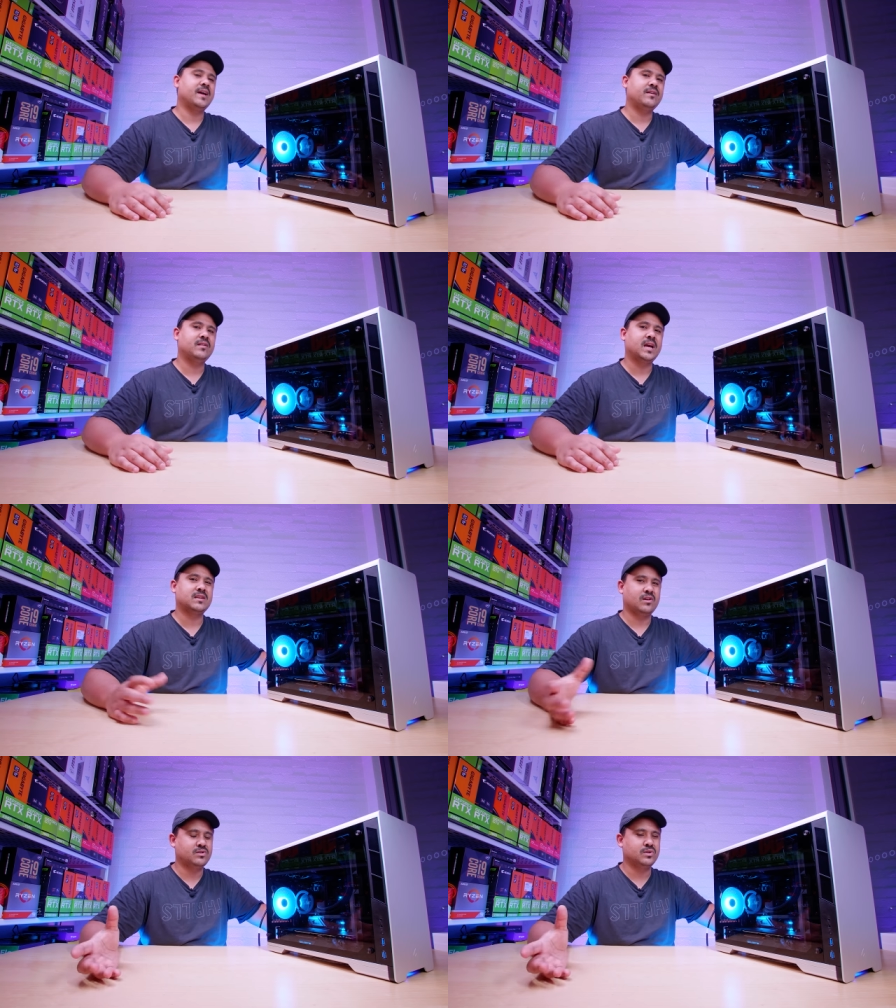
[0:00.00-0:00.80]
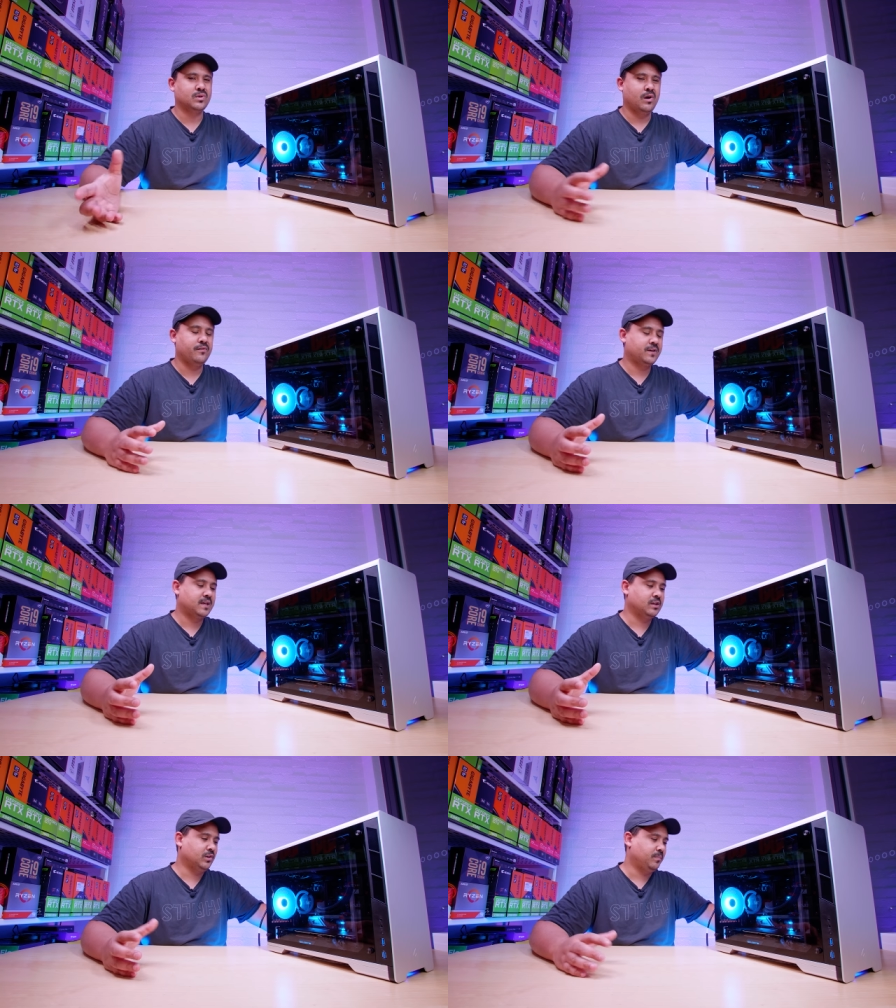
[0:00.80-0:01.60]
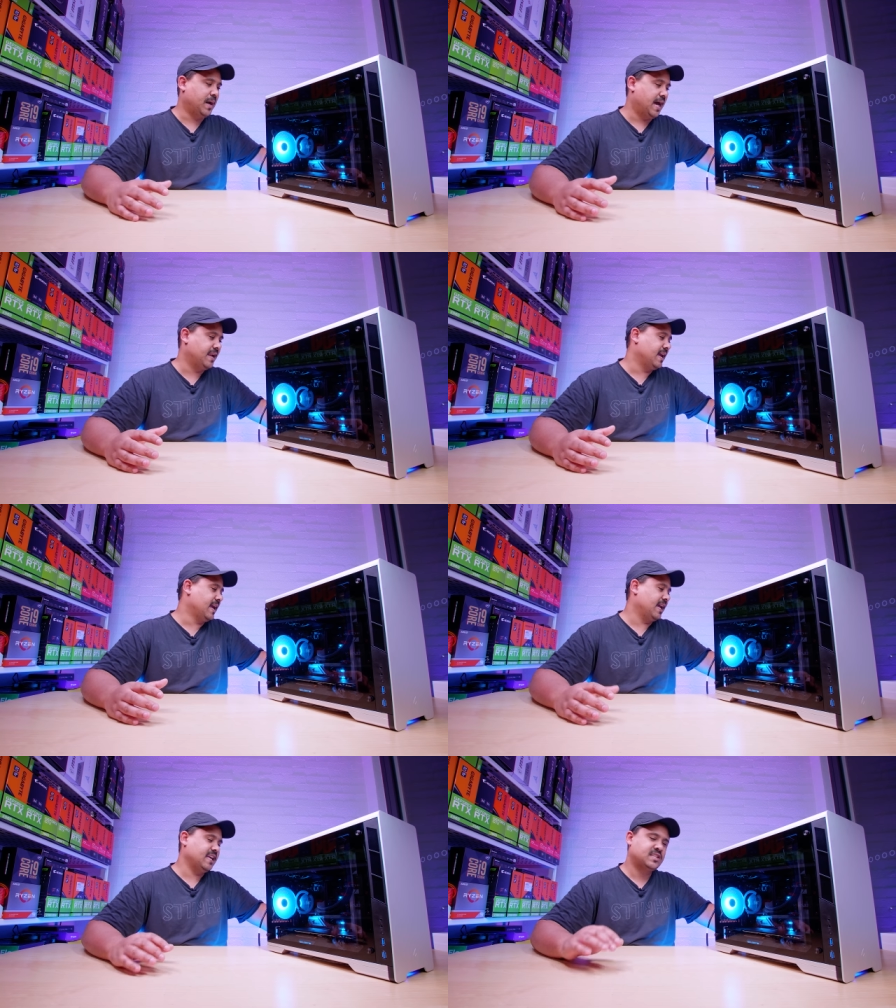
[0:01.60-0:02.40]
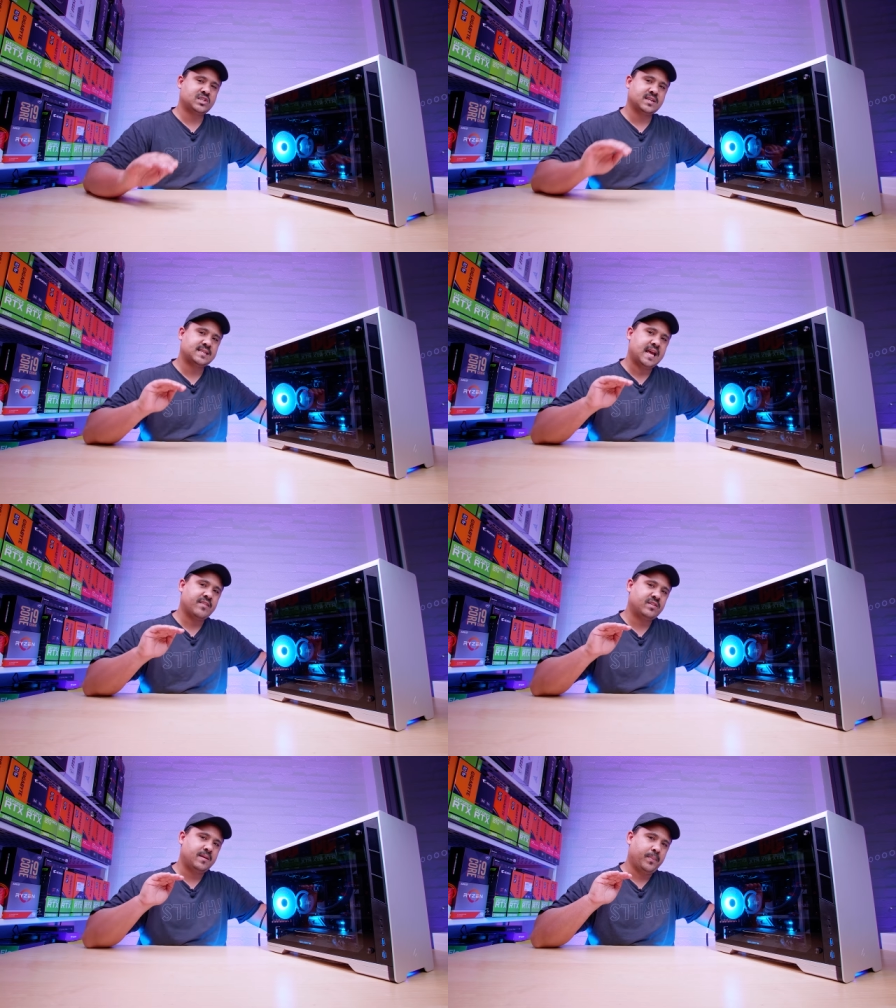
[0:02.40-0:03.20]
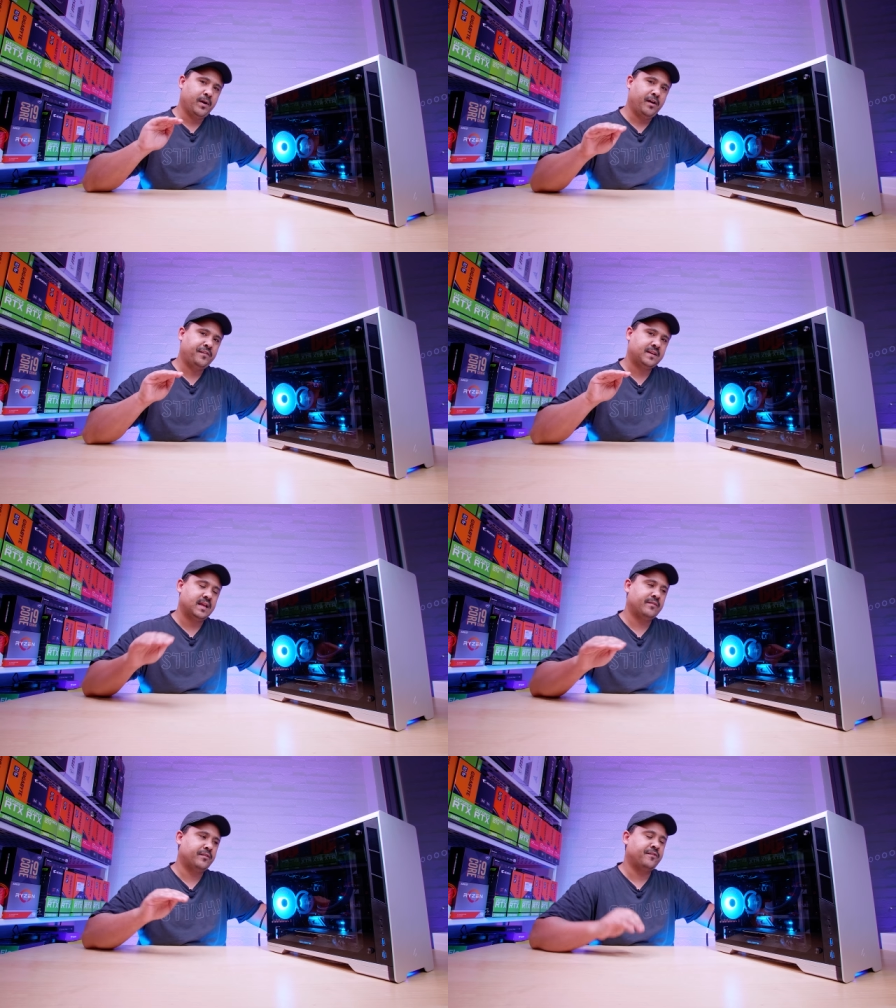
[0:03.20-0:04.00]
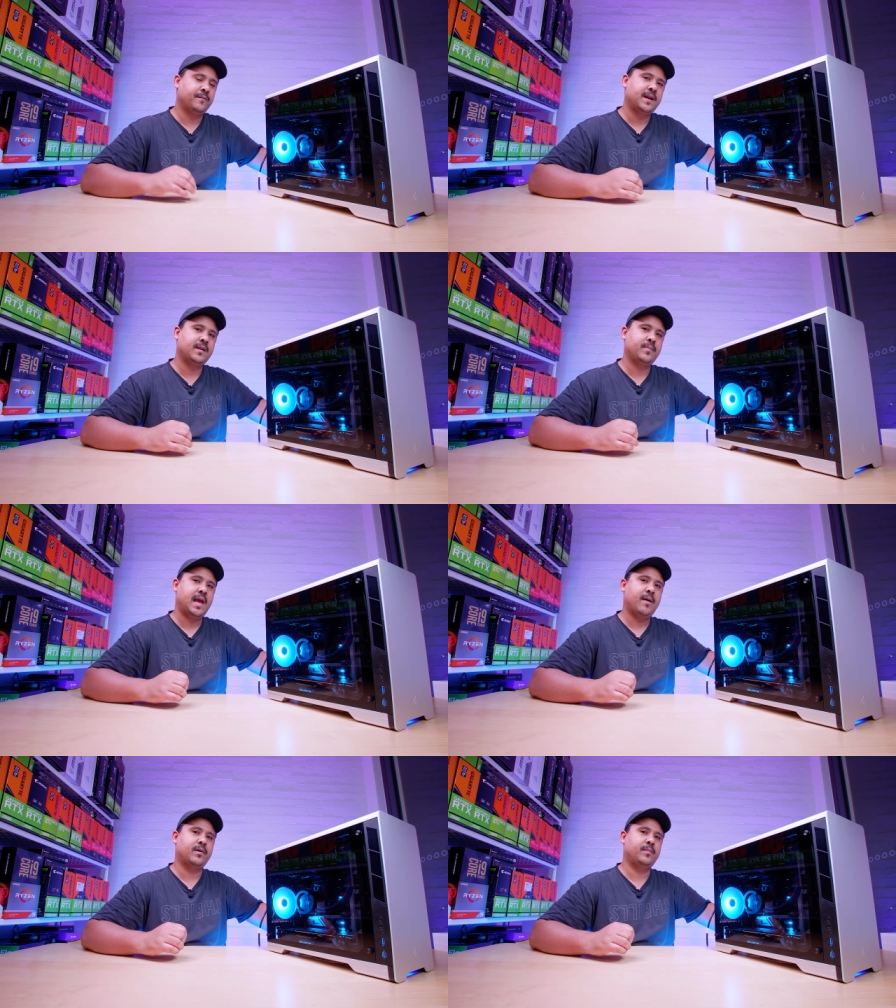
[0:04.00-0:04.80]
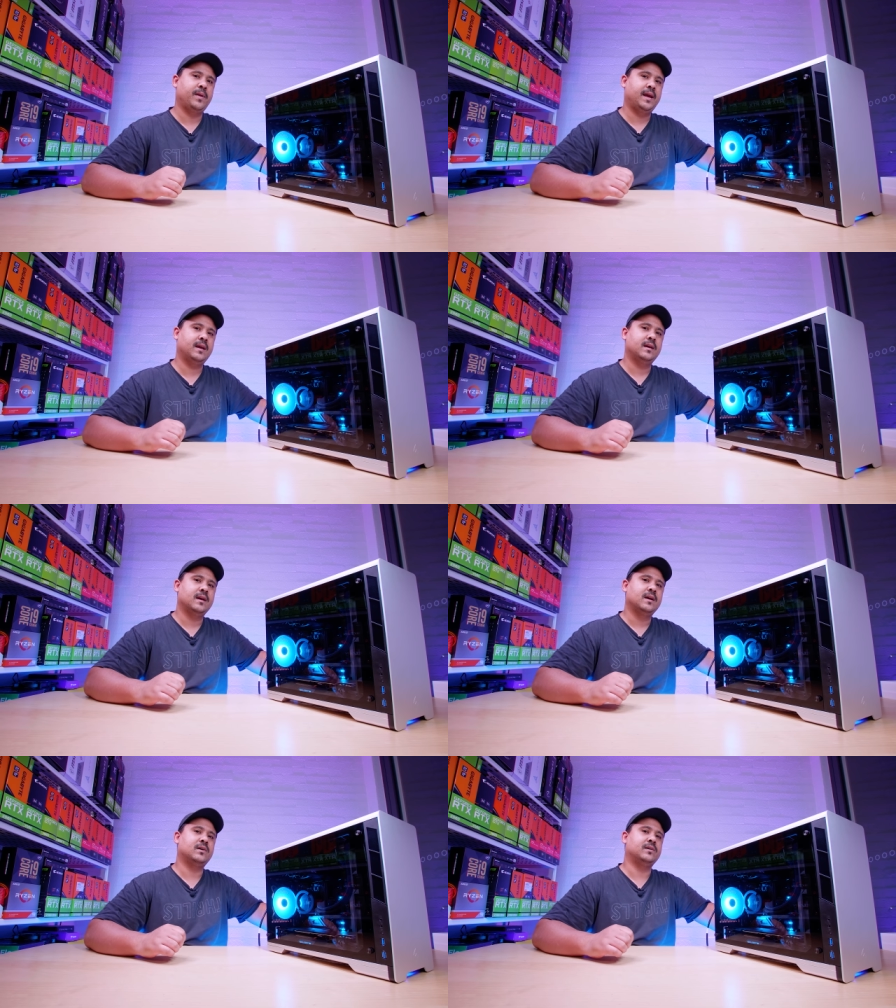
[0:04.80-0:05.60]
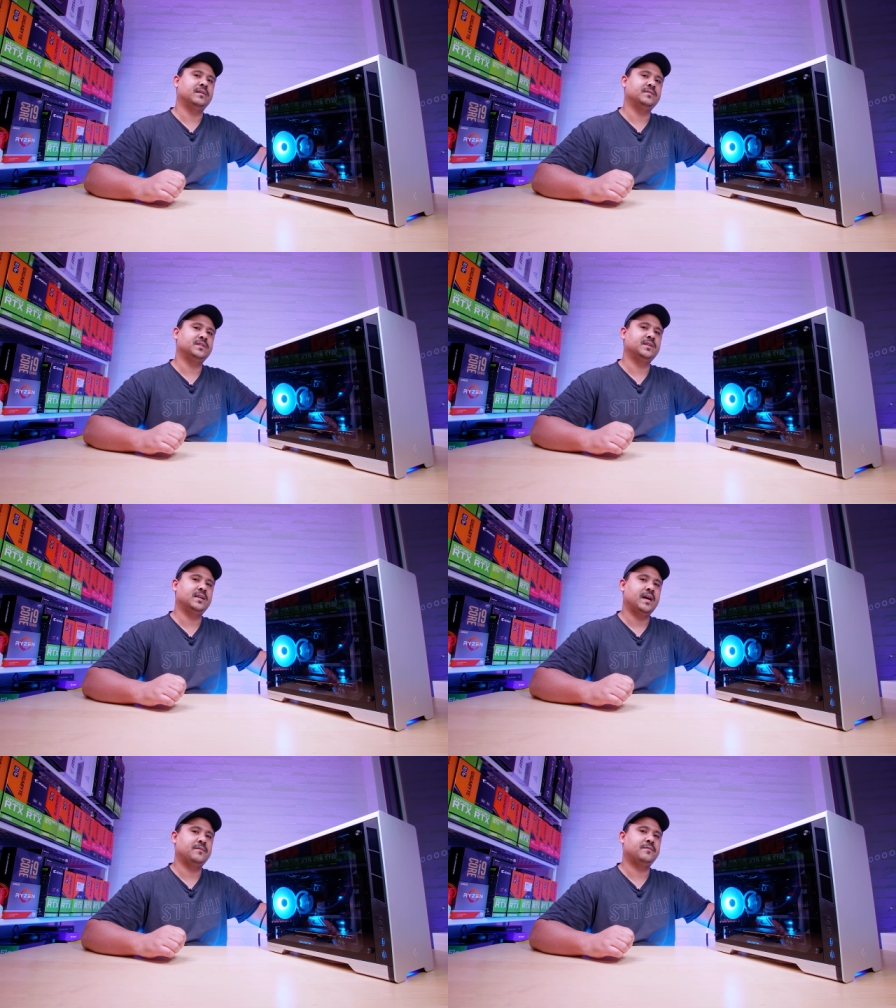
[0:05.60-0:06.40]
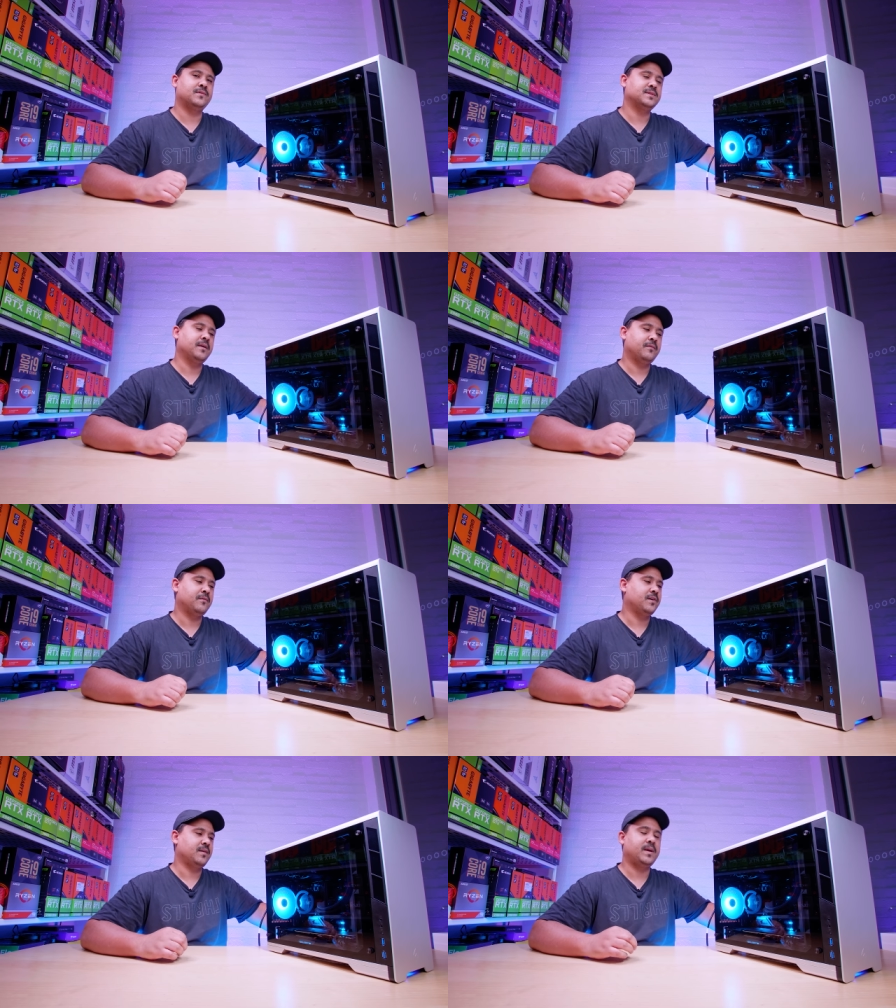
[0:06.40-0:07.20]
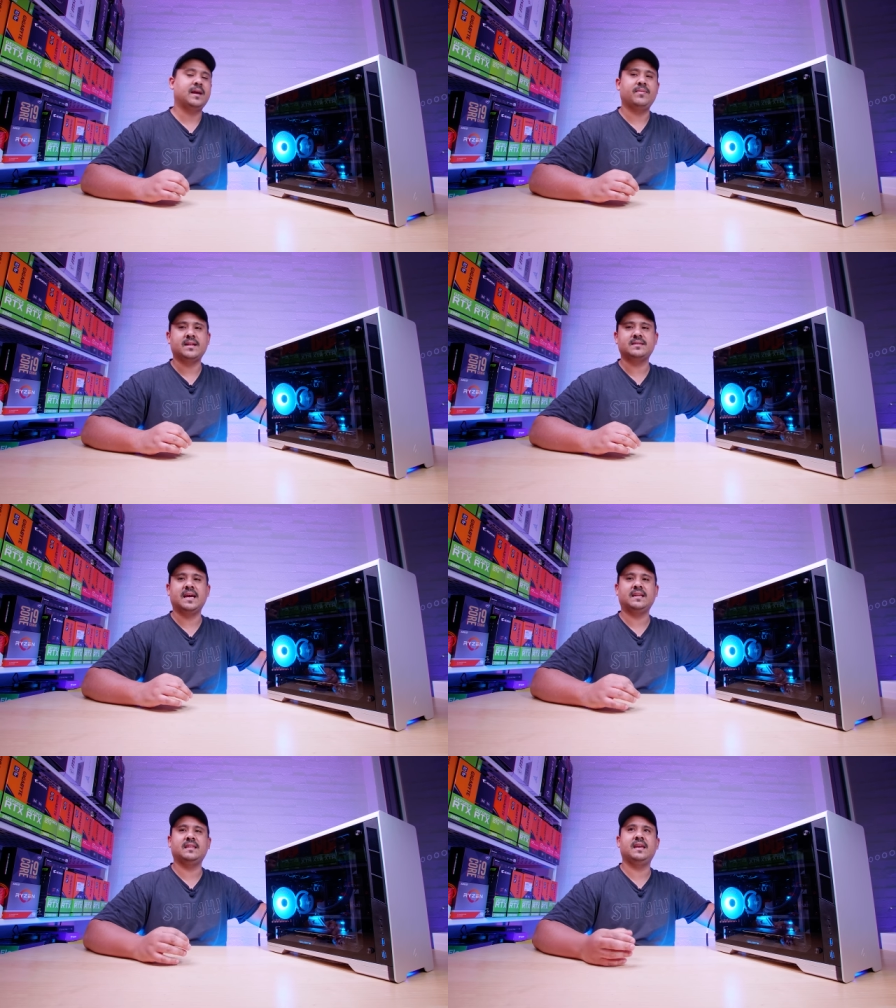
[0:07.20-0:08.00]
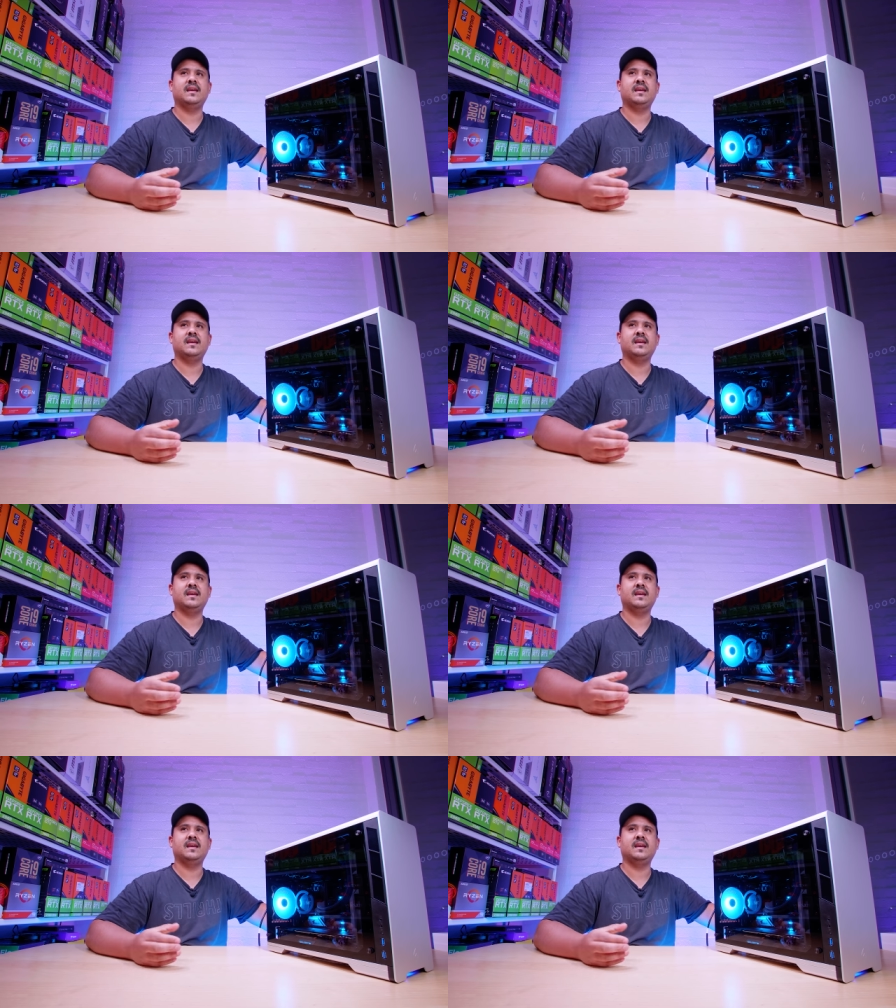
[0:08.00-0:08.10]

I don't like to go too overkill, but it's just at the perfect level for me to be able to play Call of Duty at 1440p. And that's like